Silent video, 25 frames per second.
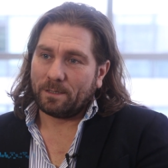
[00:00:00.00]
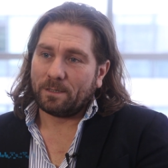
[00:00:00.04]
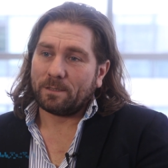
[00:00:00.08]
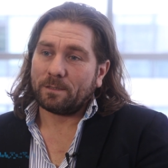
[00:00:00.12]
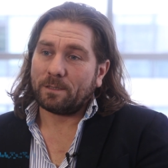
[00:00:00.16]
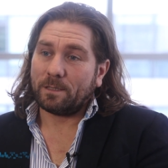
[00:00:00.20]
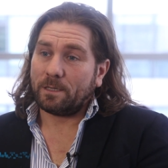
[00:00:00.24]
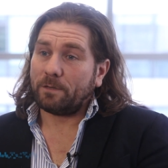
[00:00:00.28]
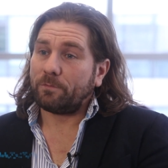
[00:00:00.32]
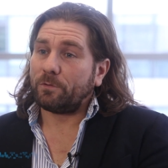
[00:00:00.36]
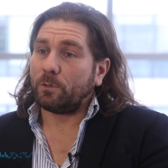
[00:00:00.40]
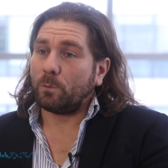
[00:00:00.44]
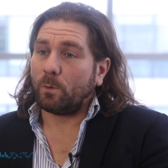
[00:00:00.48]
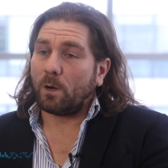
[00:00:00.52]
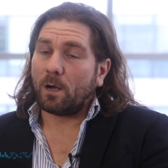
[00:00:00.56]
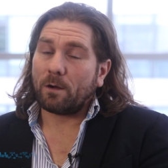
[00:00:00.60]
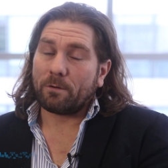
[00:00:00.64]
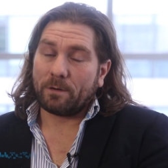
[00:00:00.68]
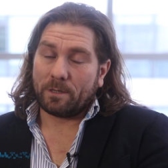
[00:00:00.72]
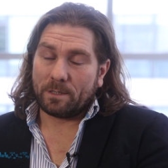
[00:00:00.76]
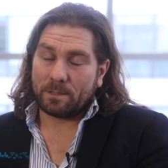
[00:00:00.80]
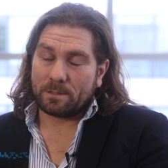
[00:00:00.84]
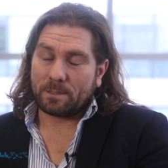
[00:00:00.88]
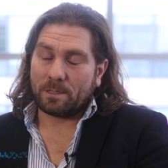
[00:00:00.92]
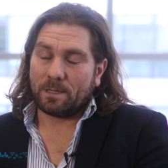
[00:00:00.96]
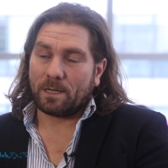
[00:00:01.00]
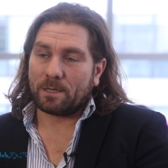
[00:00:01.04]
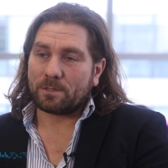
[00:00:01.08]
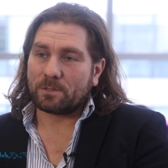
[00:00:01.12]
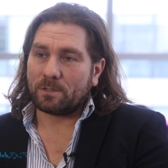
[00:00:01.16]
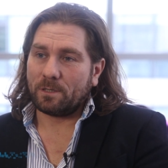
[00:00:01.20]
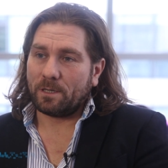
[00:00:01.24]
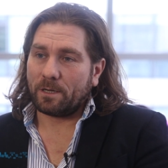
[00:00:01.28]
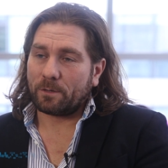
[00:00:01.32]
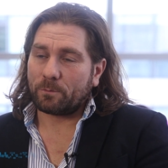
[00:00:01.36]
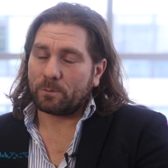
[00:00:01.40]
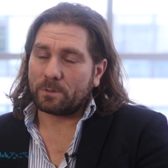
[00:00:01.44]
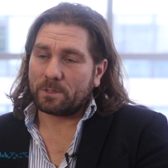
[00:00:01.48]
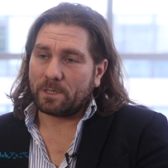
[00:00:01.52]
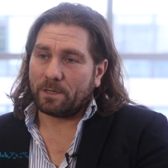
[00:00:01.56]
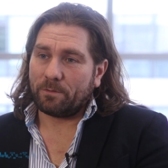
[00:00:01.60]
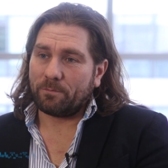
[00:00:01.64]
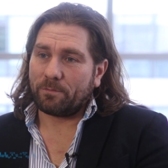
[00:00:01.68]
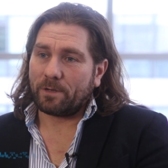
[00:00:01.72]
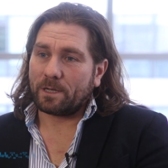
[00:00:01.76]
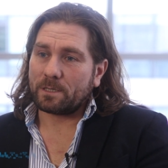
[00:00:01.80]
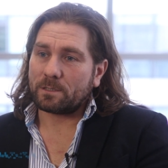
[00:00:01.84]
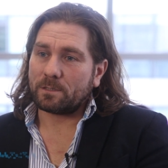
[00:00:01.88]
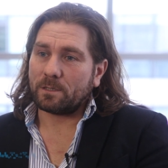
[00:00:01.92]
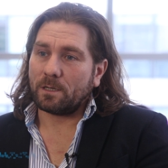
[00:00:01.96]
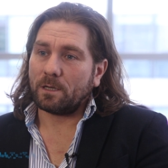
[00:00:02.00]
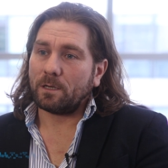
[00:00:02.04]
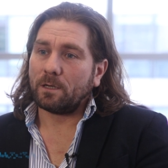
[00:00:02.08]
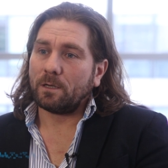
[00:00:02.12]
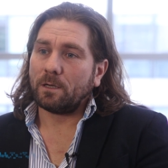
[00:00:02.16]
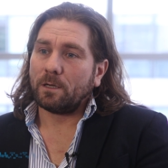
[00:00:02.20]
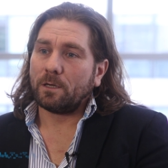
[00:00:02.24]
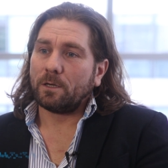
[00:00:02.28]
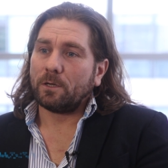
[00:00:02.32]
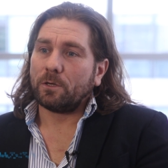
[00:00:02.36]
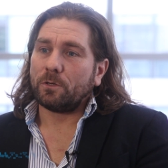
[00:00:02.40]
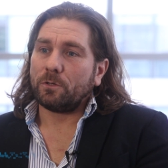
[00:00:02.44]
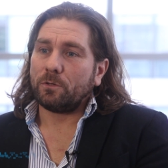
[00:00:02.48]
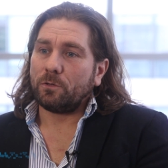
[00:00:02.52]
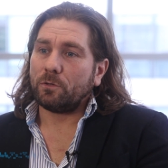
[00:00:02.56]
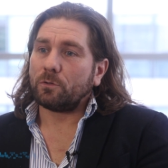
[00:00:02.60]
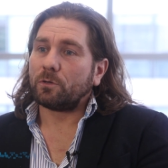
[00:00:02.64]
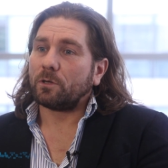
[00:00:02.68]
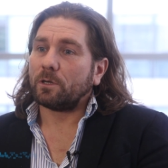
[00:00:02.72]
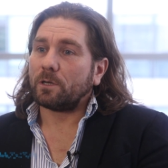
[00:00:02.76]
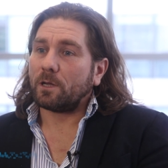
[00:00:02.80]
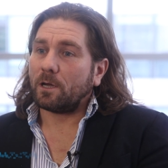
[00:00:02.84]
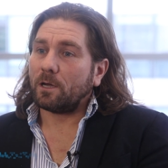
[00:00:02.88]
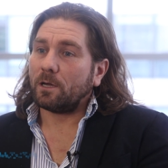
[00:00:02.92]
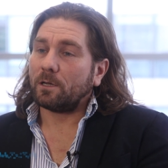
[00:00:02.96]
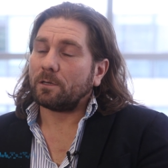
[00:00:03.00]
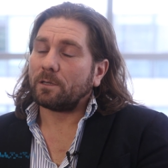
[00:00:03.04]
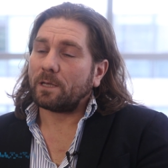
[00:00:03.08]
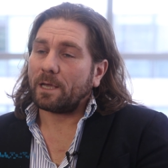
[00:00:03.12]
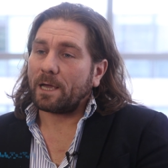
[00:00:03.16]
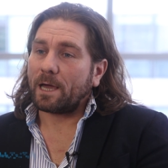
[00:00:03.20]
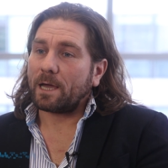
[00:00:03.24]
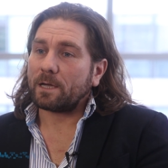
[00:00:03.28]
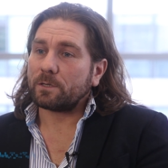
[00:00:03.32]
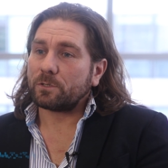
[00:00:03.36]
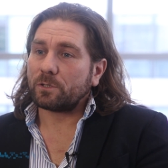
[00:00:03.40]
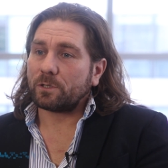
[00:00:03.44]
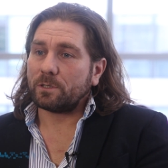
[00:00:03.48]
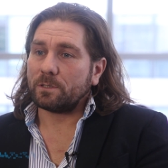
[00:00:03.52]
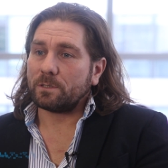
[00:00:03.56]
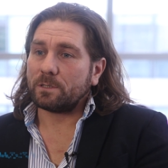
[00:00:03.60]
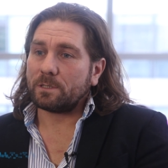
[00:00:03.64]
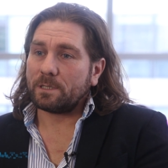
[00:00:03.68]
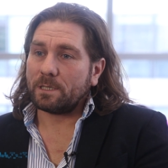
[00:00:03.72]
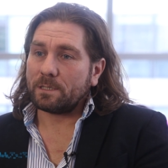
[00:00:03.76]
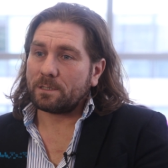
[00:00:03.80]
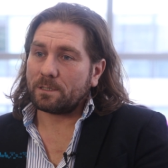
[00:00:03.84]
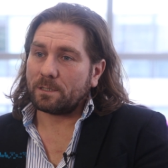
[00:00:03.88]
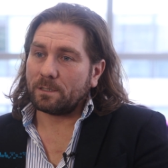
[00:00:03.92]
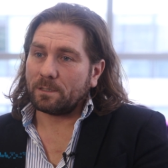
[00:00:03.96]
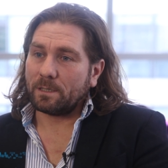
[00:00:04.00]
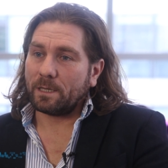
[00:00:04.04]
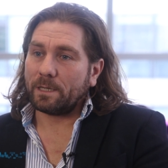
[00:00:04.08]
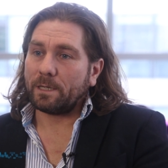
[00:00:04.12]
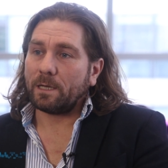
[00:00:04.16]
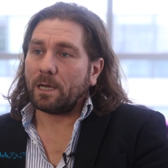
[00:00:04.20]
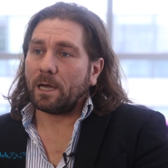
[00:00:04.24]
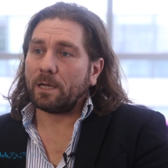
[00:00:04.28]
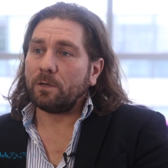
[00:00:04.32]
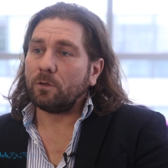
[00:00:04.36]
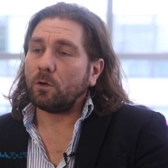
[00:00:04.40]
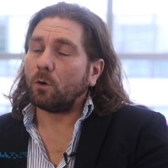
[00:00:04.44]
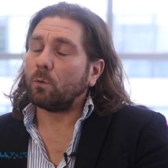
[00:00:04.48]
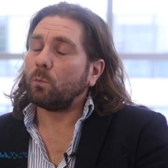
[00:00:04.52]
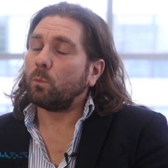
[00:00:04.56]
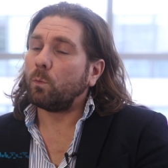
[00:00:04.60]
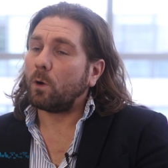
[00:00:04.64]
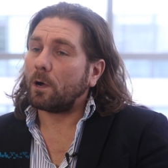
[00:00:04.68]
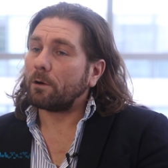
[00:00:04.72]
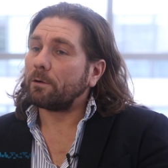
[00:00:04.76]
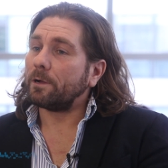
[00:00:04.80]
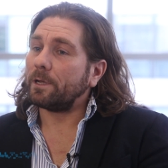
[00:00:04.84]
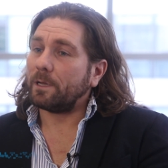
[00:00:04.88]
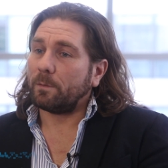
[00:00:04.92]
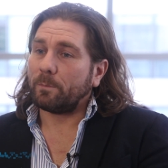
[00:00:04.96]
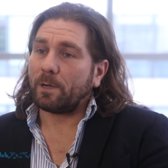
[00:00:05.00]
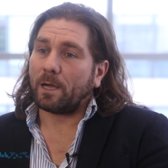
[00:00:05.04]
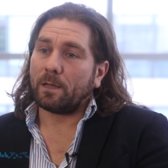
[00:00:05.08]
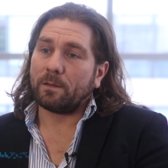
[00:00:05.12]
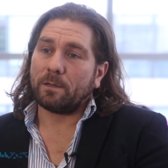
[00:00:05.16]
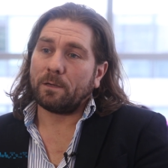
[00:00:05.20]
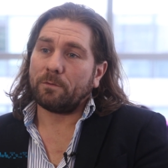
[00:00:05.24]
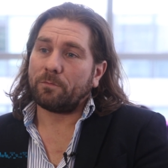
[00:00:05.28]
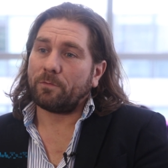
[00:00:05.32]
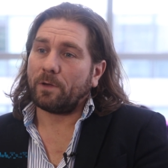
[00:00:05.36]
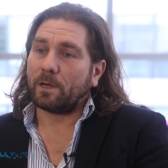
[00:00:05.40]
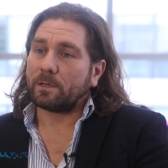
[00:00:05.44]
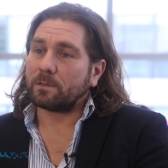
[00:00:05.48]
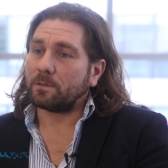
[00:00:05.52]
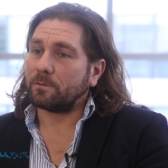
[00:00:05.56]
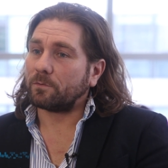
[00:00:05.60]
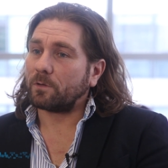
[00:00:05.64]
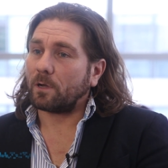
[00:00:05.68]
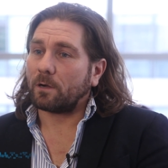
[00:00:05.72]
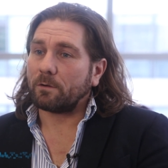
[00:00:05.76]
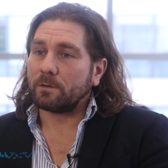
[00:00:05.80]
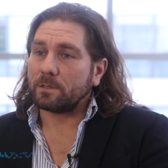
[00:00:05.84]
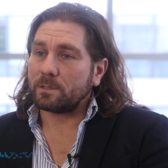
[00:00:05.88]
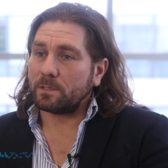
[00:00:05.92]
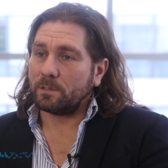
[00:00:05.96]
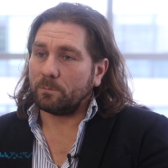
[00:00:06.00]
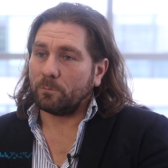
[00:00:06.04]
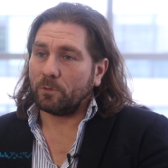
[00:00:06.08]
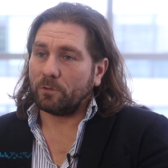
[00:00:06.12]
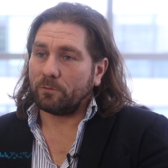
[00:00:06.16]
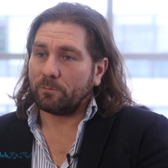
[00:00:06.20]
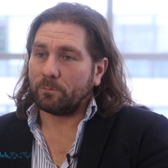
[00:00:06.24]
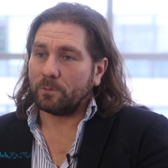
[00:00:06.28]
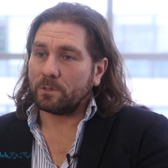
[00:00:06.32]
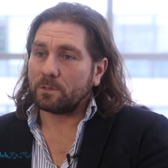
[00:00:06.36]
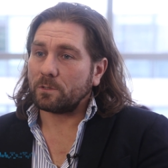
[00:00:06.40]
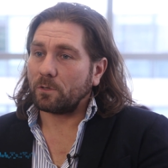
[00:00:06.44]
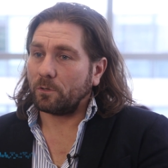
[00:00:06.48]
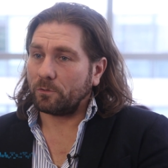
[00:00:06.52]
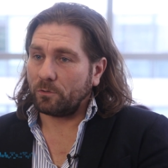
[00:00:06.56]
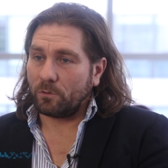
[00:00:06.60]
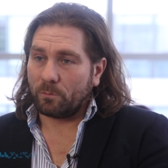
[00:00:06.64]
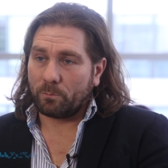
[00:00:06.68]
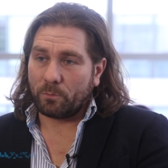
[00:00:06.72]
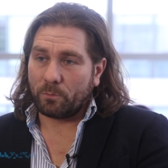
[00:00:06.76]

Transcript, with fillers: That if you are an international equity investor, you can earn cash consistently and not worry about the effect of currency movements on your